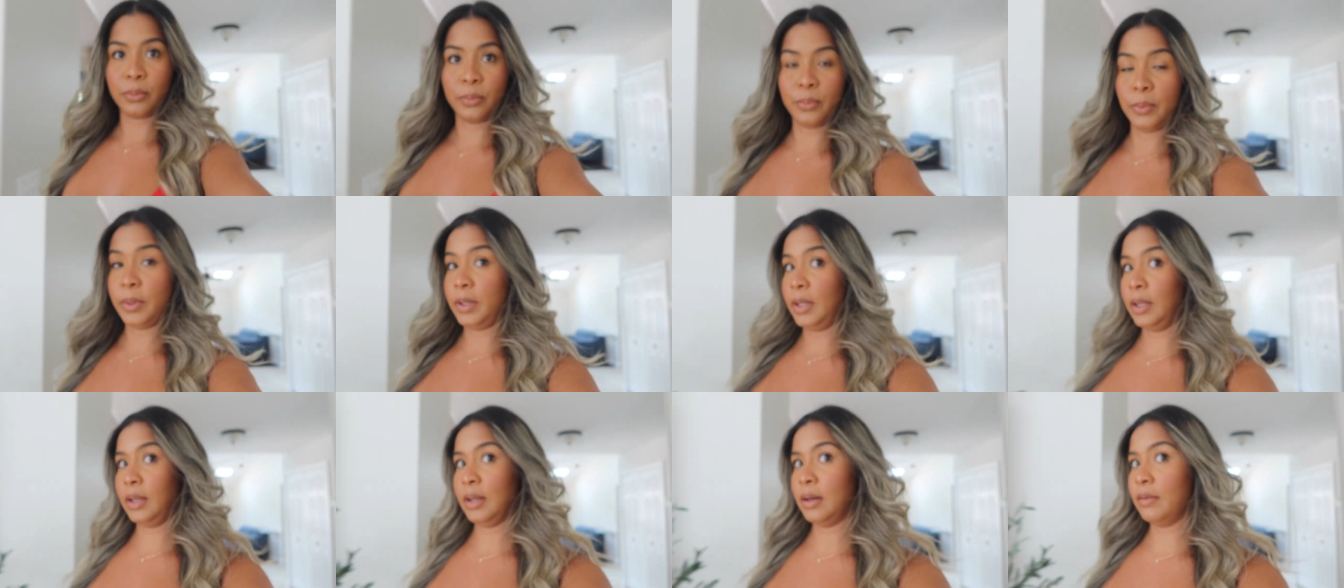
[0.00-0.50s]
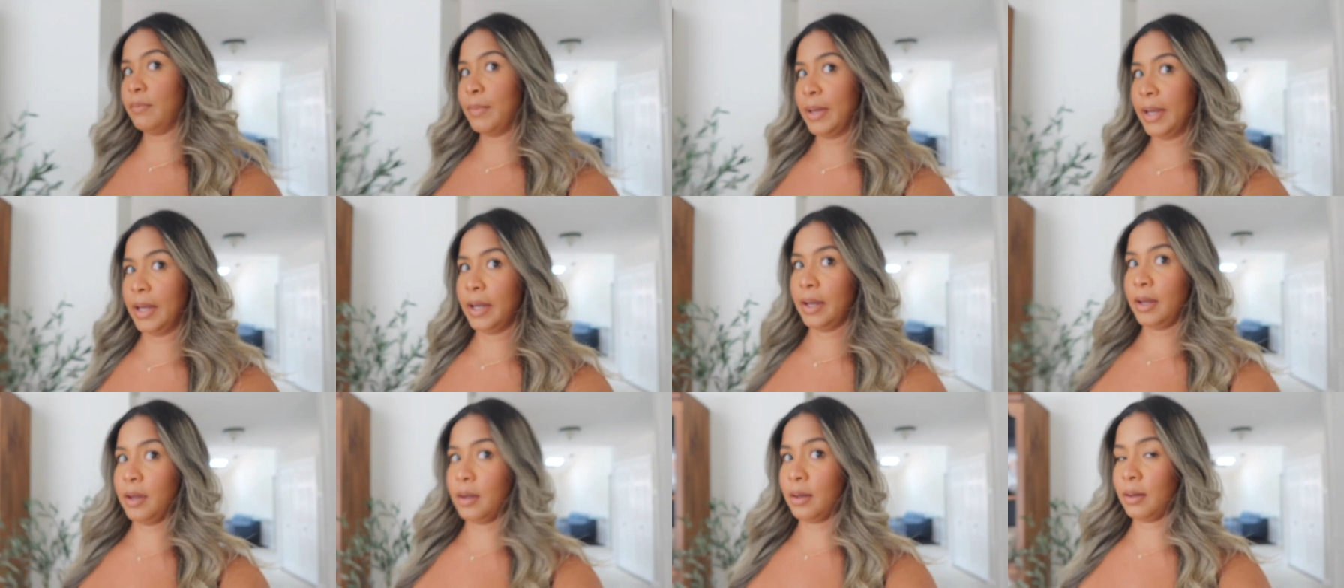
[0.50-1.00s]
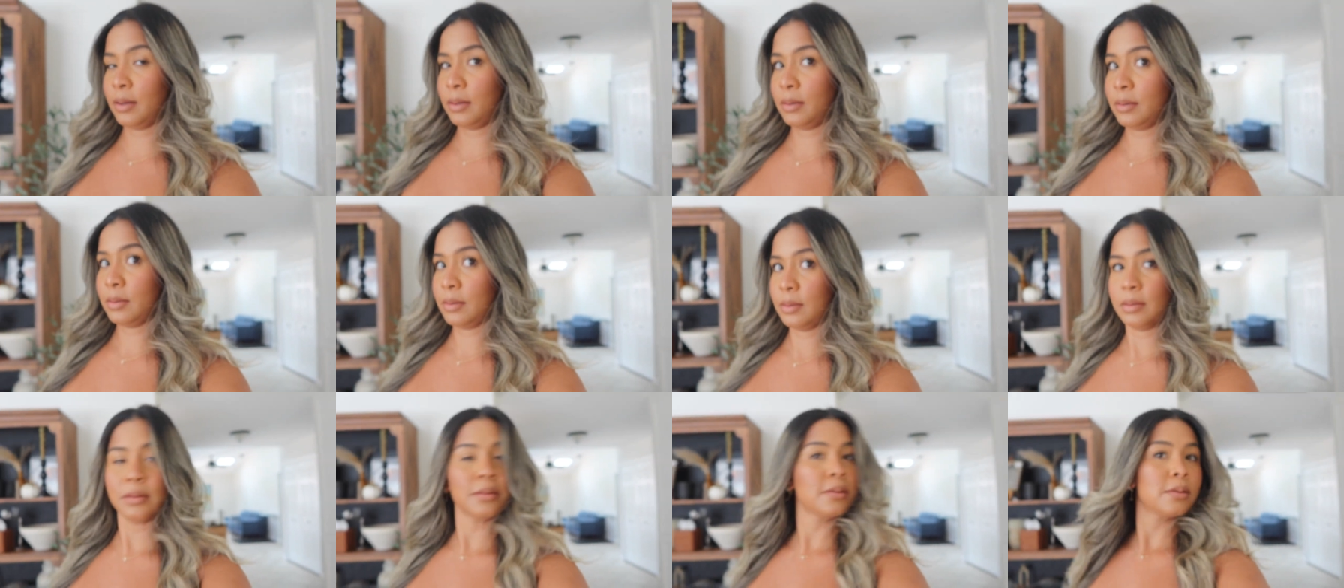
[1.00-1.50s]
really love my hair
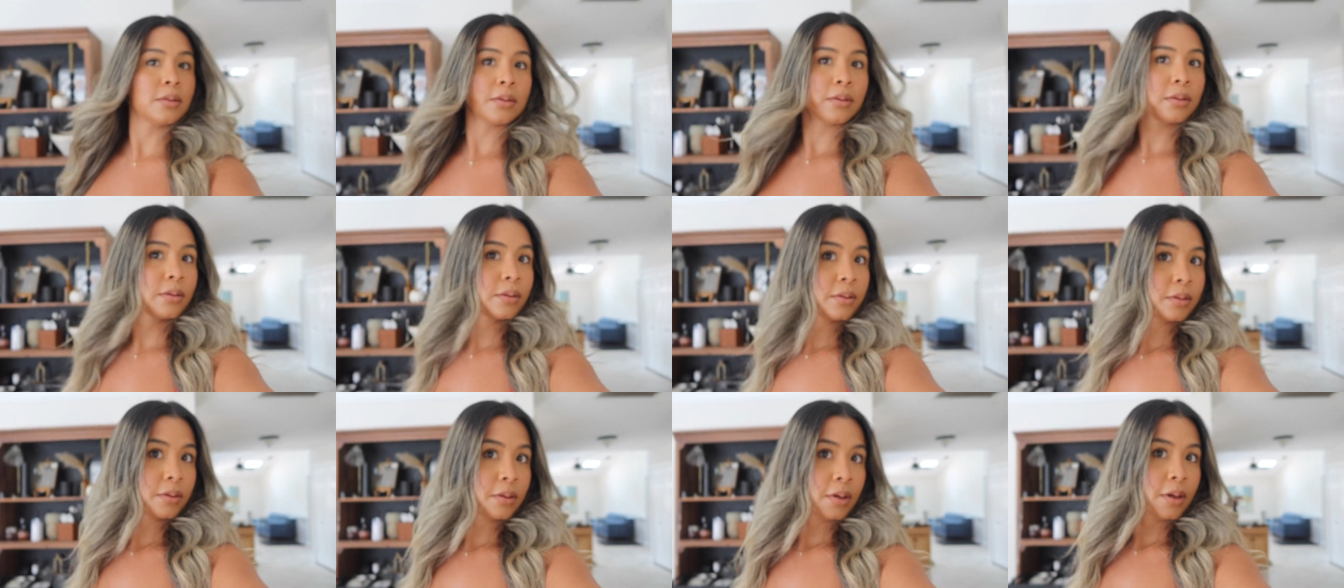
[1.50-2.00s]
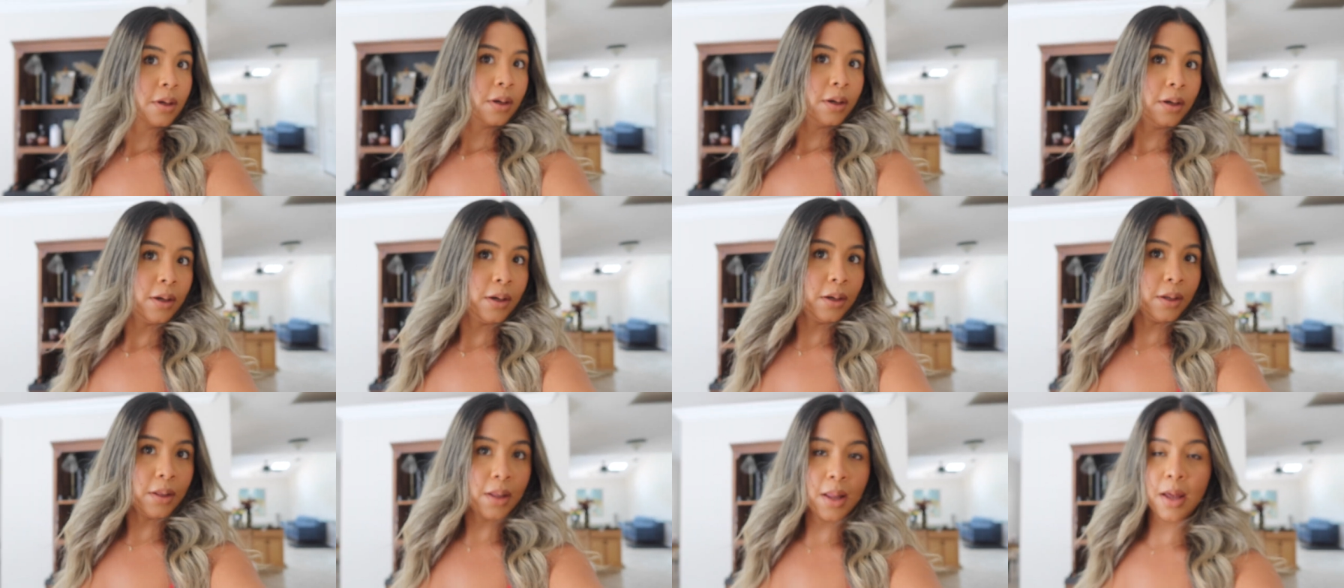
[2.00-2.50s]
a